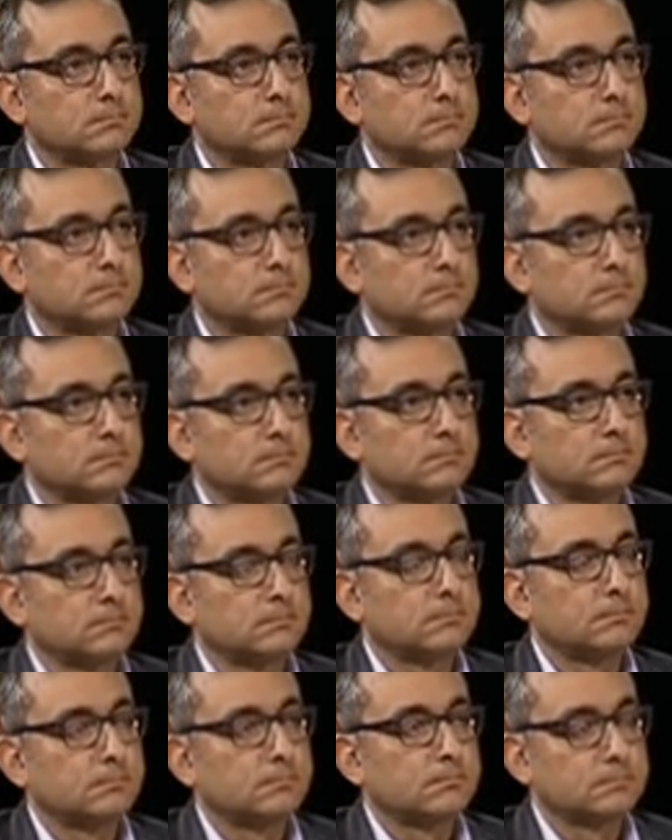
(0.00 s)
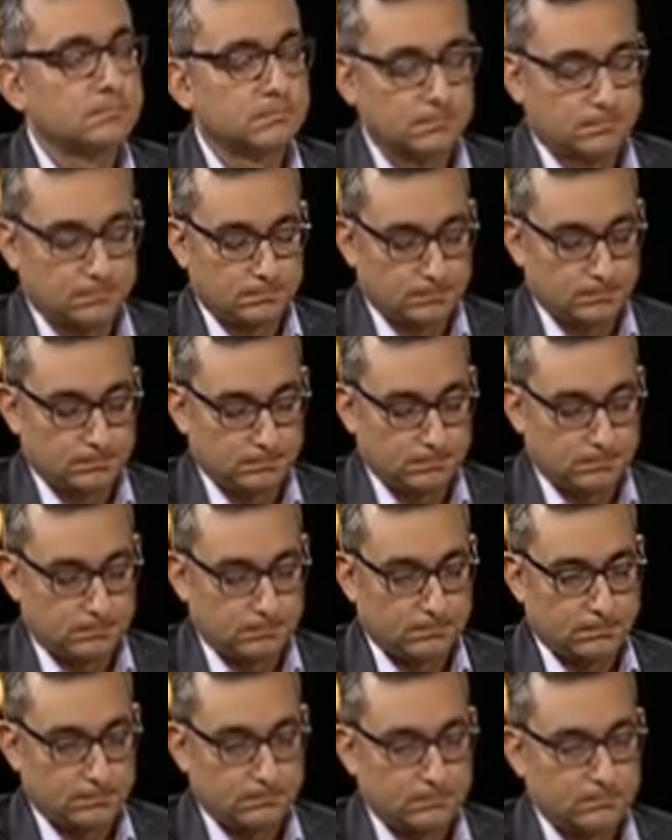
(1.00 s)

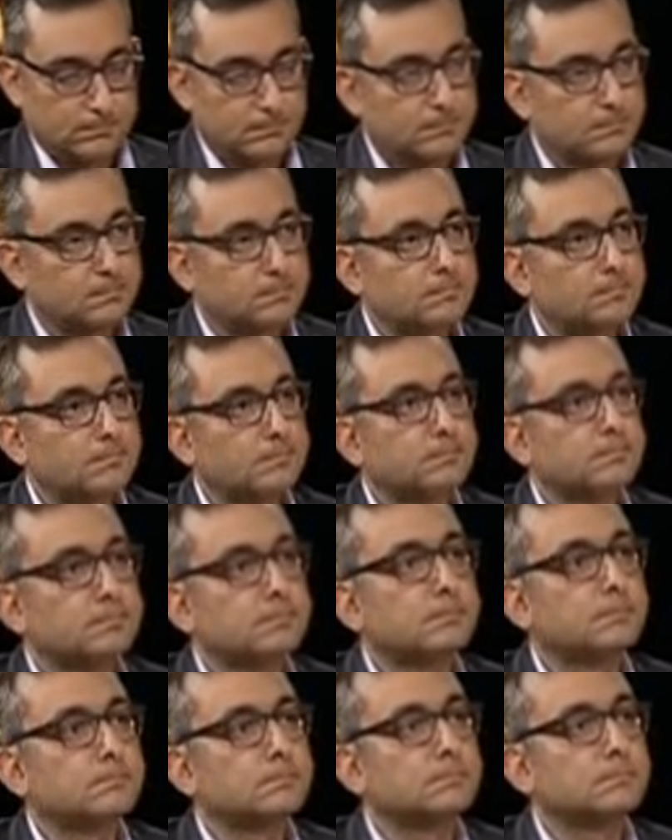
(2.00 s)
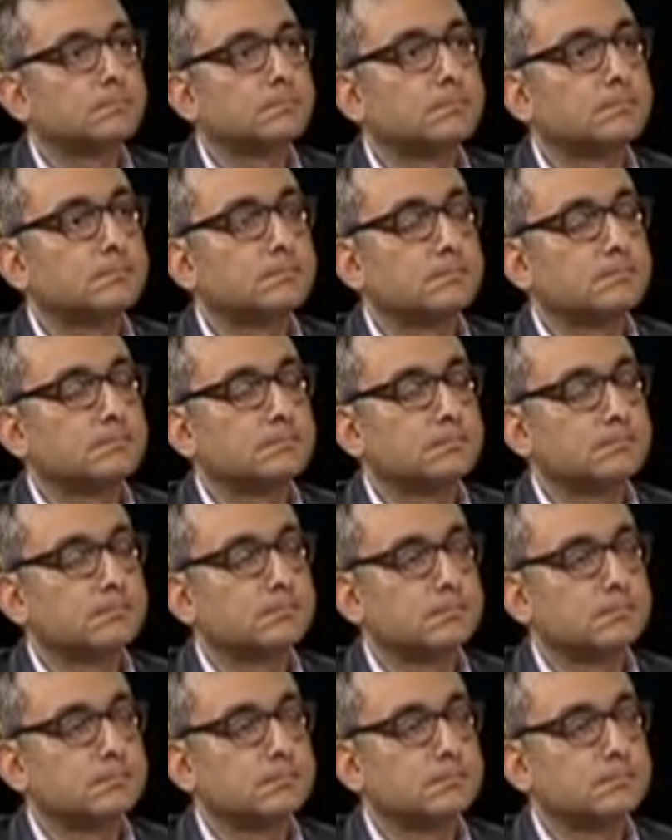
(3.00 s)
No words are spoken by the person on screen.